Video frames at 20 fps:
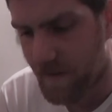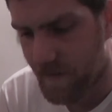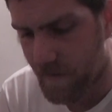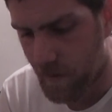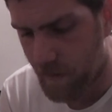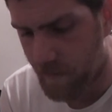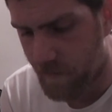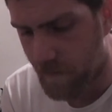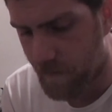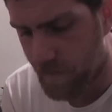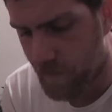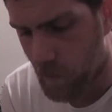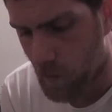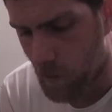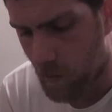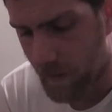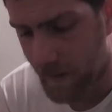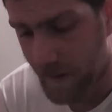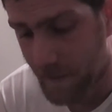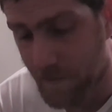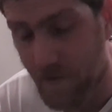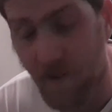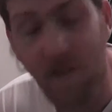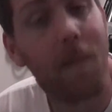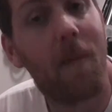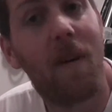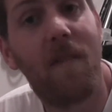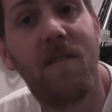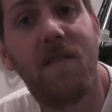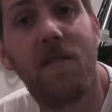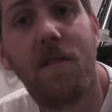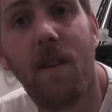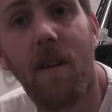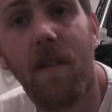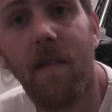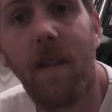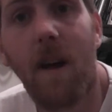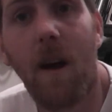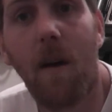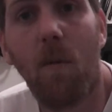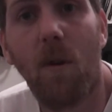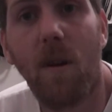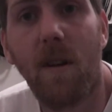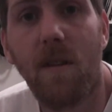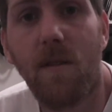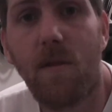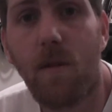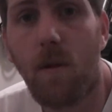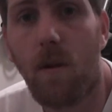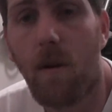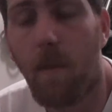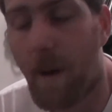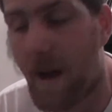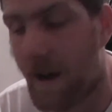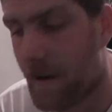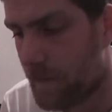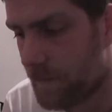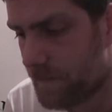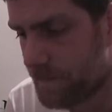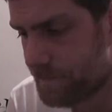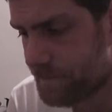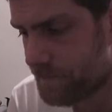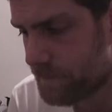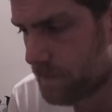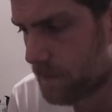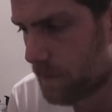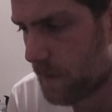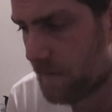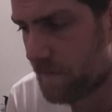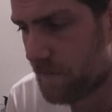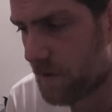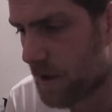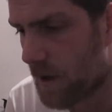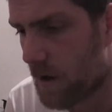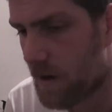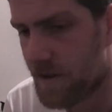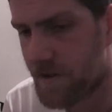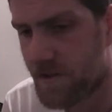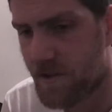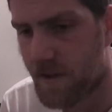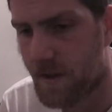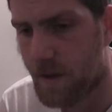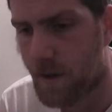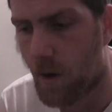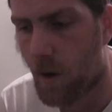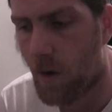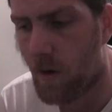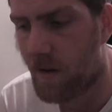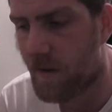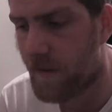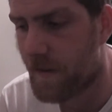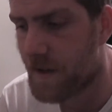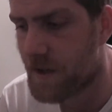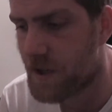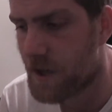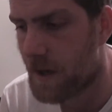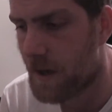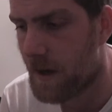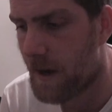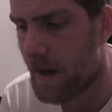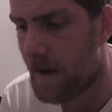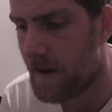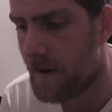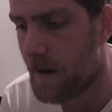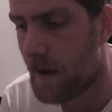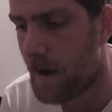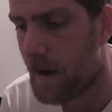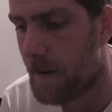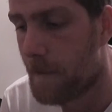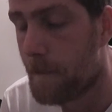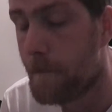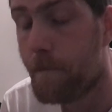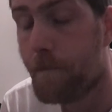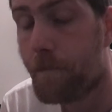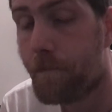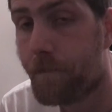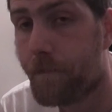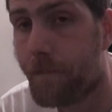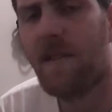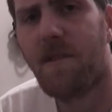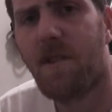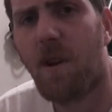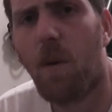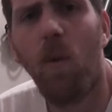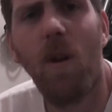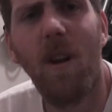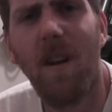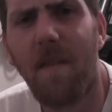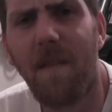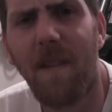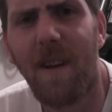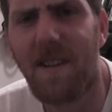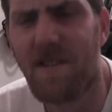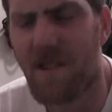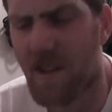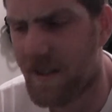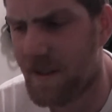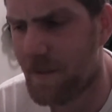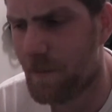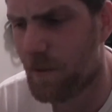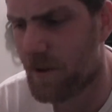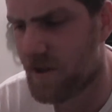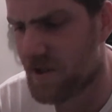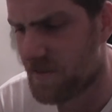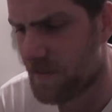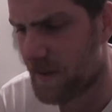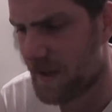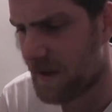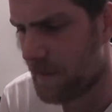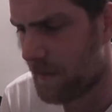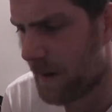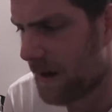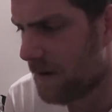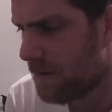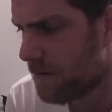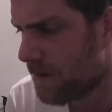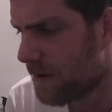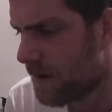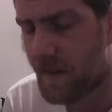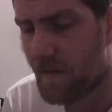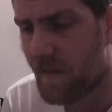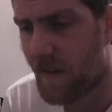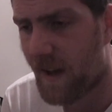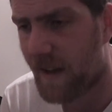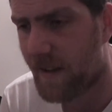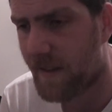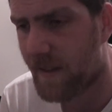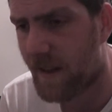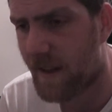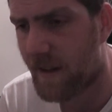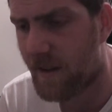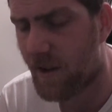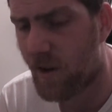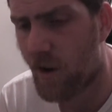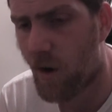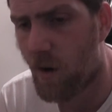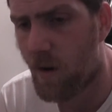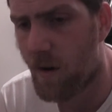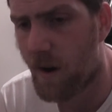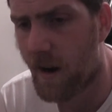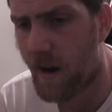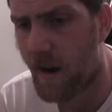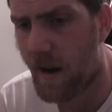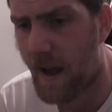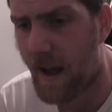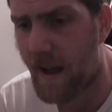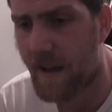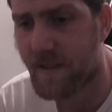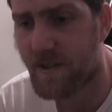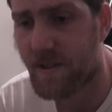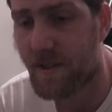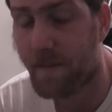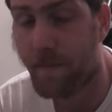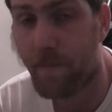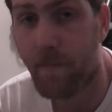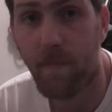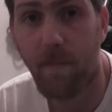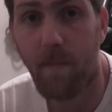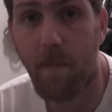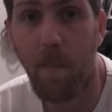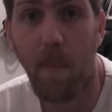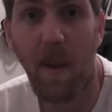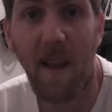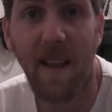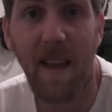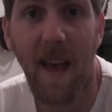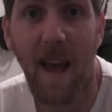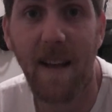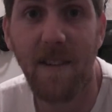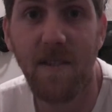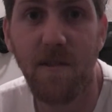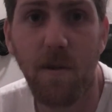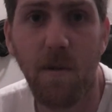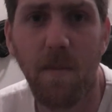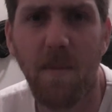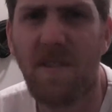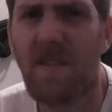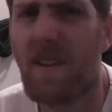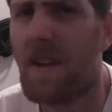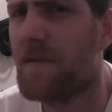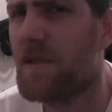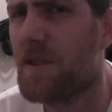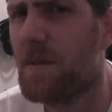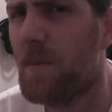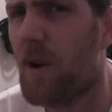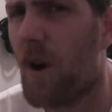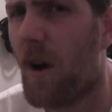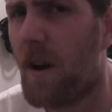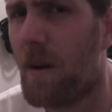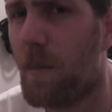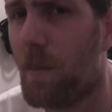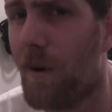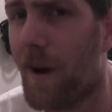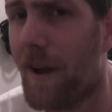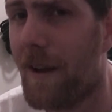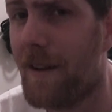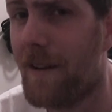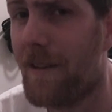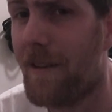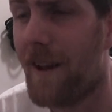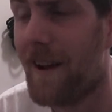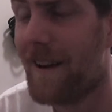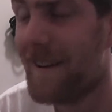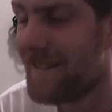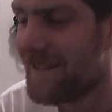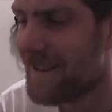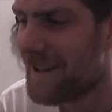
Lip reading: food for thought. There was some other stuff that I wanted to talk about with regards to conger fishing, and so one of the things I did want to speak about, the fact that the conger has a big head, so it must have some kind of brain in there,